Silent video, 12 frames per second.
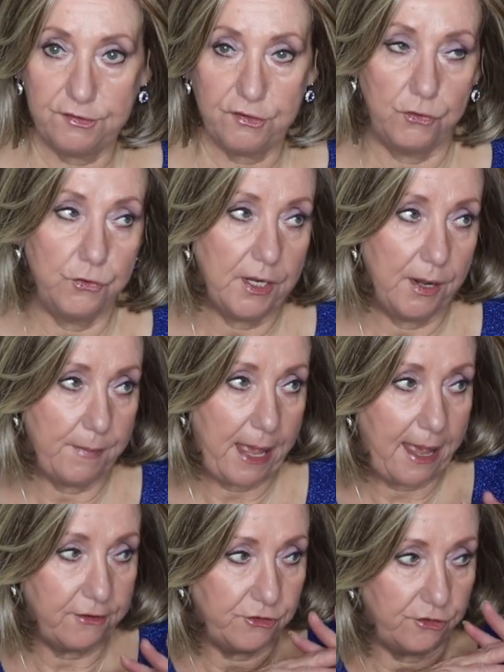So you can
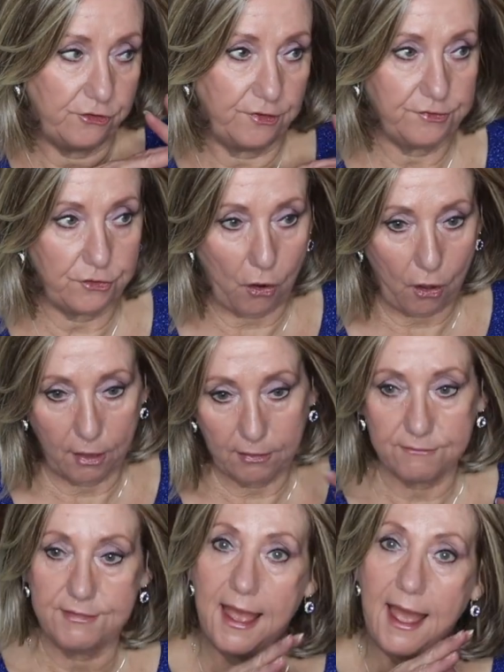imagine just all
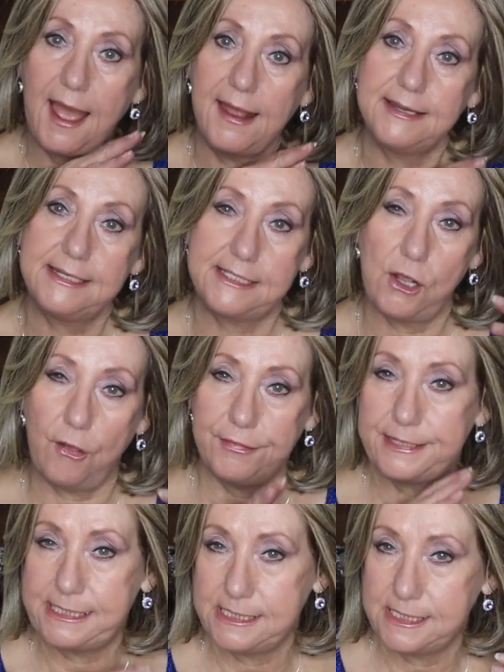of that, all
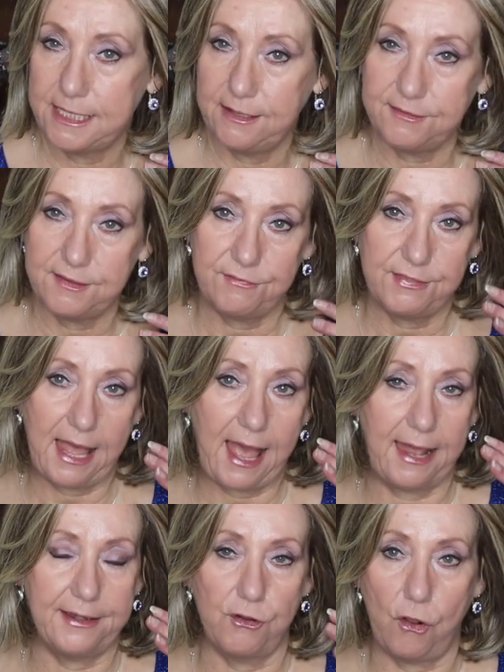the details of
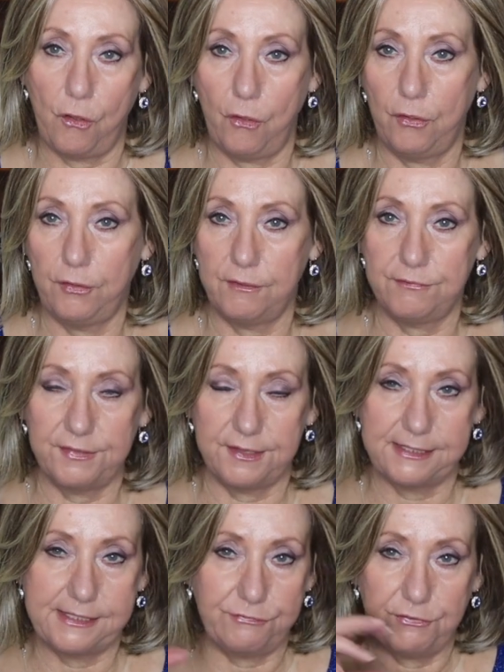that and all of the
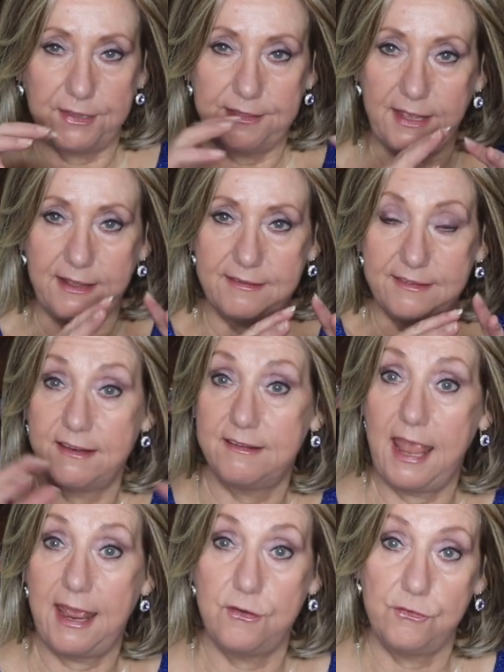different things and,
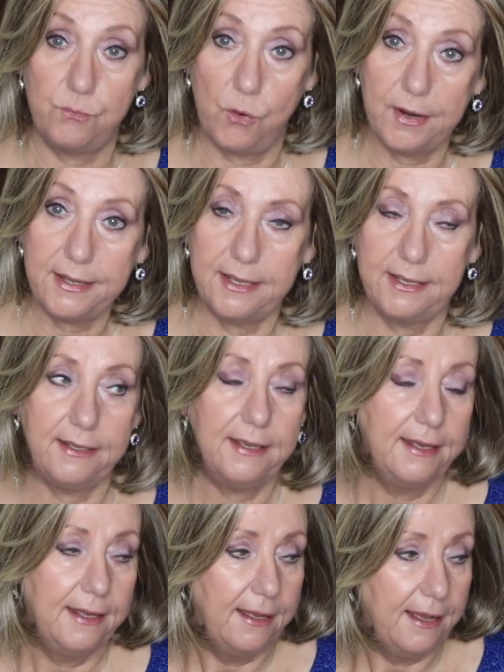and working.
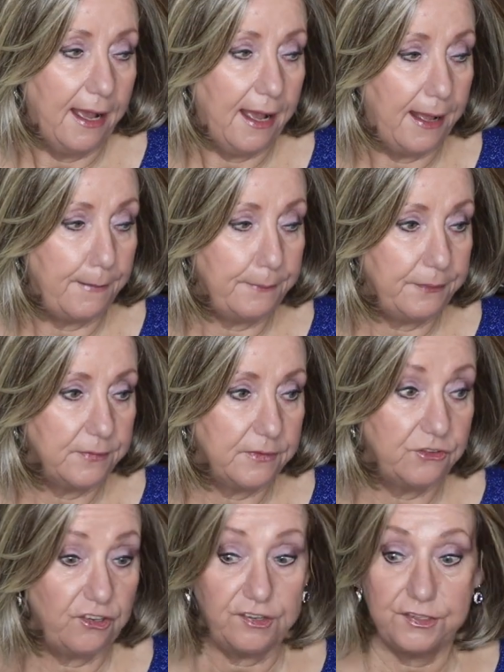Um,
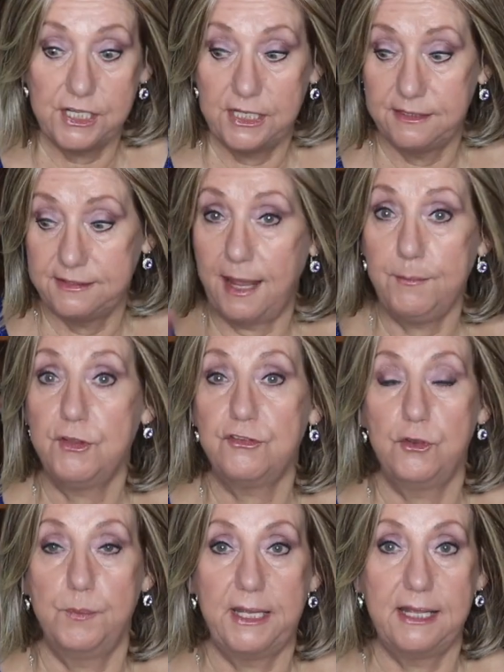just time
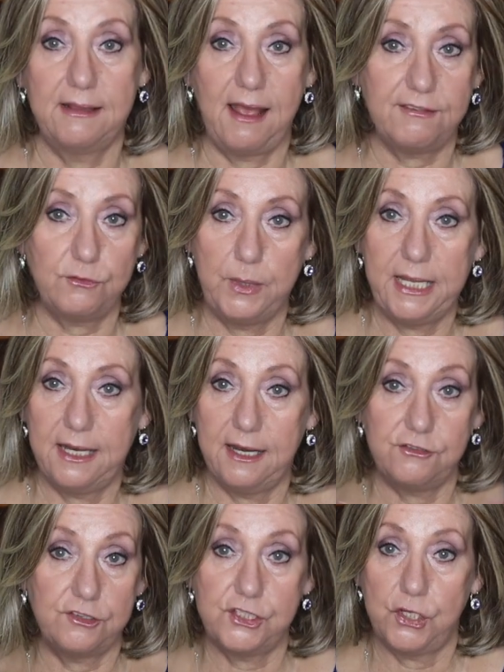consuming. And last weekend I
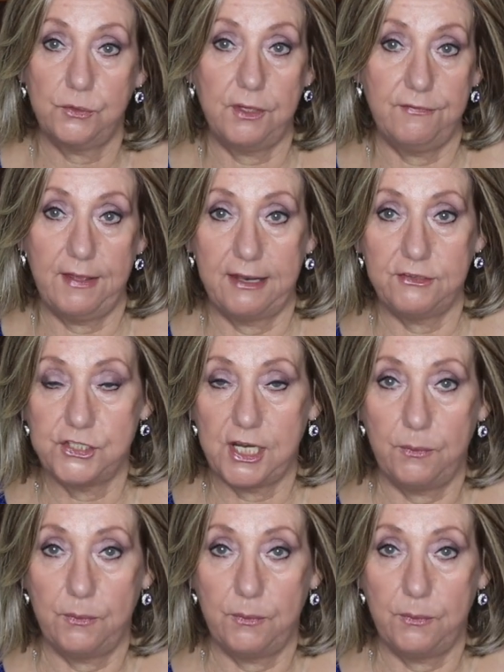just totally vegged.